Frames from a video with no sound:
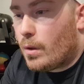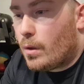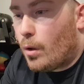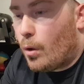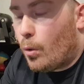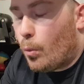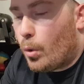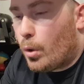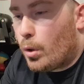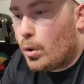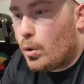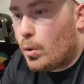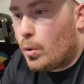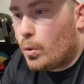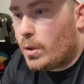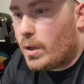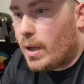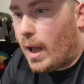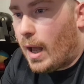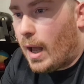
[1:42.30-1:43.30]
I want to
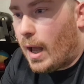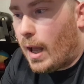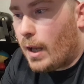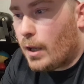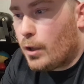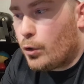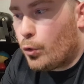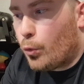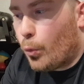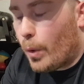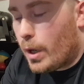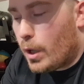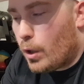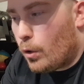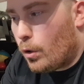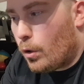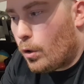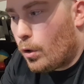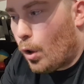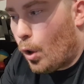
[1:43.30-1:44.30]
look at
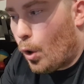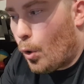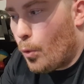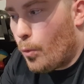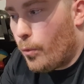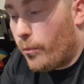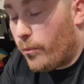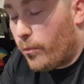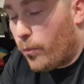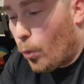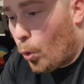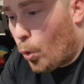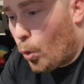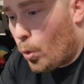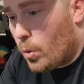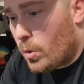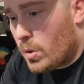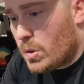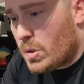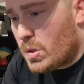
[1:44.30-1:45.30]
Green Glow
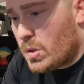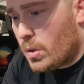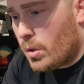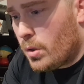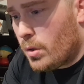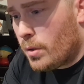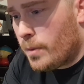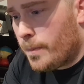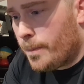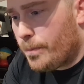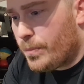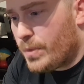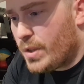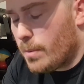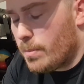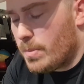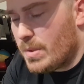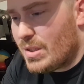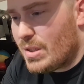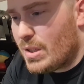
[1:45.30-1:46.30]
fours,
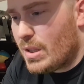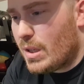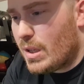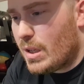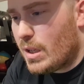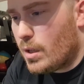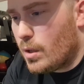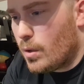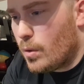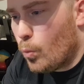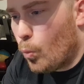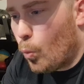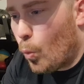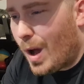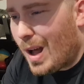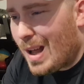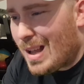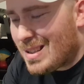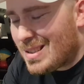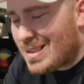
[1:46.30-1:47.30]
Obsidian
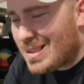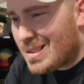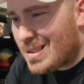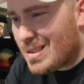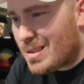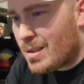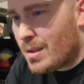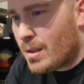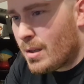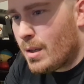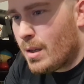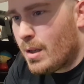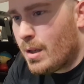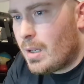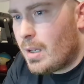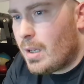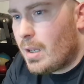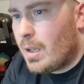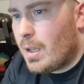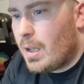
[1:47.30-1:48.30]
ones,
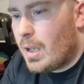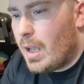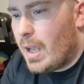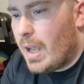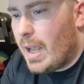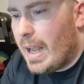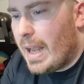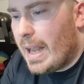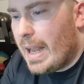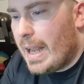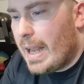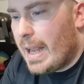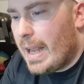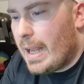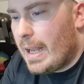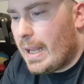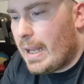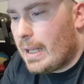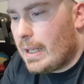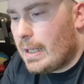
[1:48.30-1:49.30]

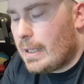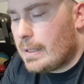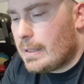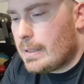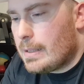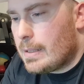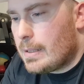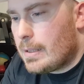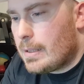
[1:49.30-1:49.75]
and